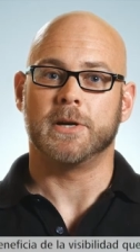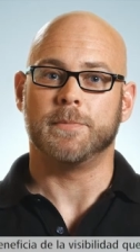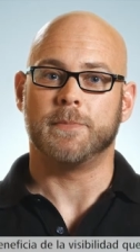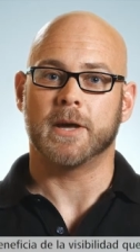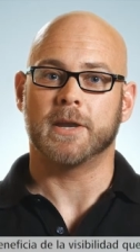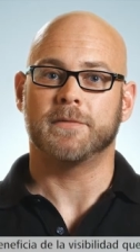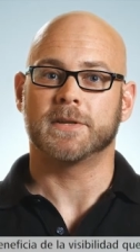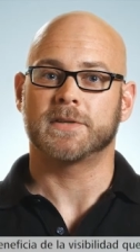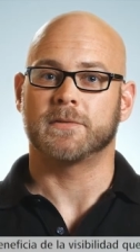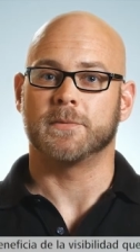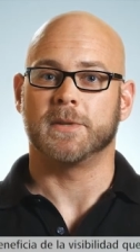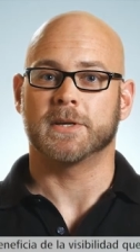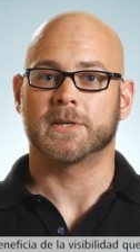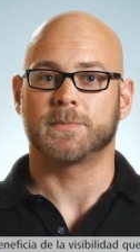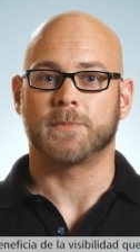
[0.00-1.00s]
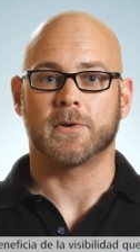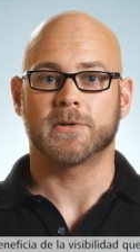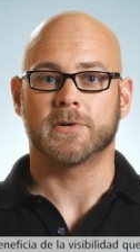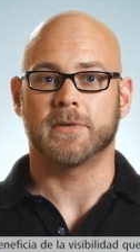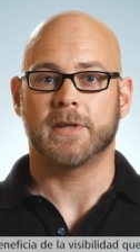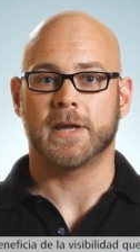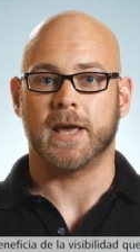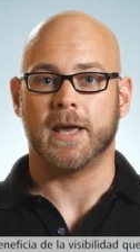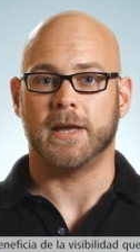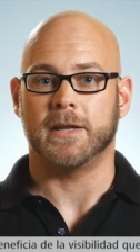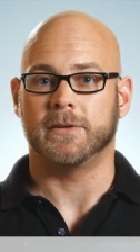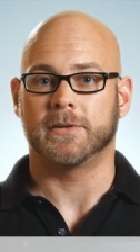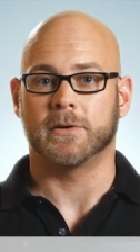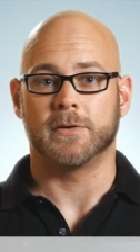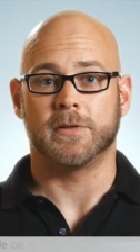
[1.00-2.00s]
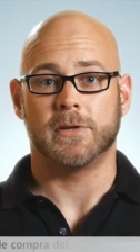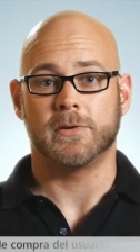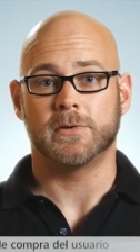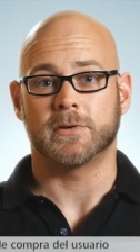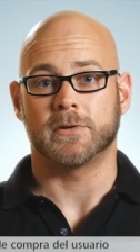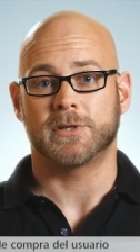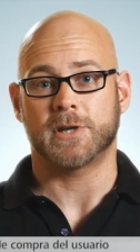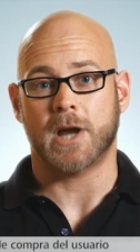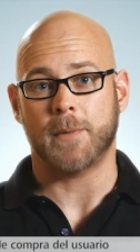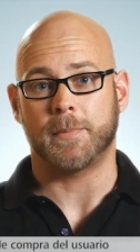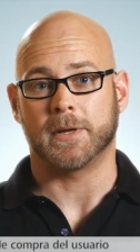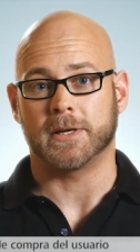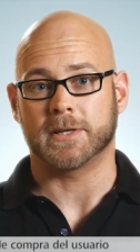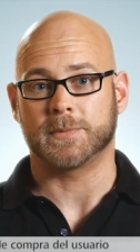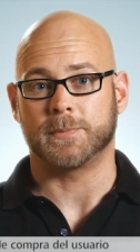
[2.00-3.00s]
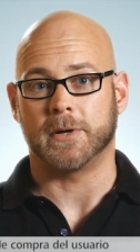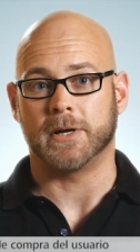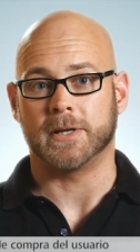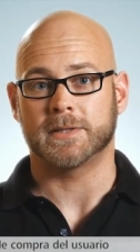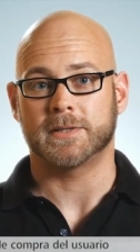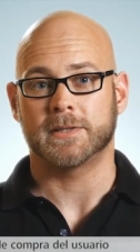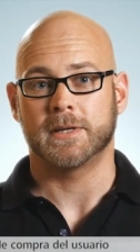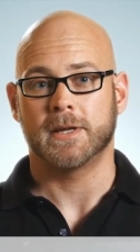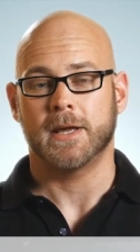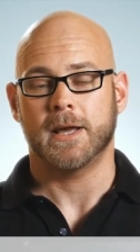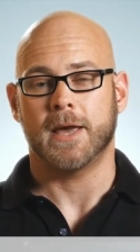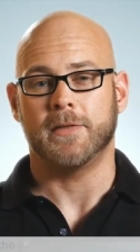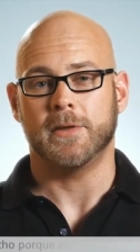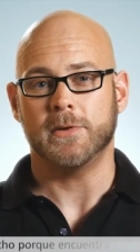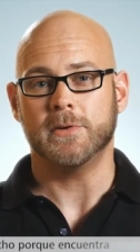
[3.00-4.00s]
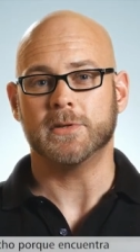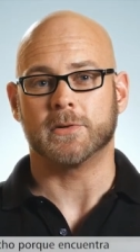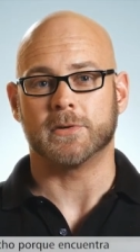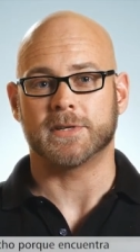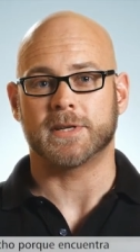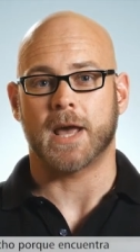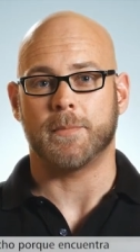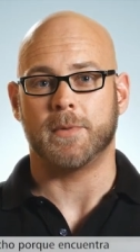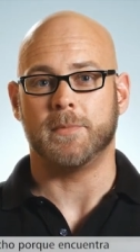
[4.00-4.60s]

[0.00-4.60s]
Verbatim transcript: benefits from the exposure they gain during the user's shopping experience, and the user is happy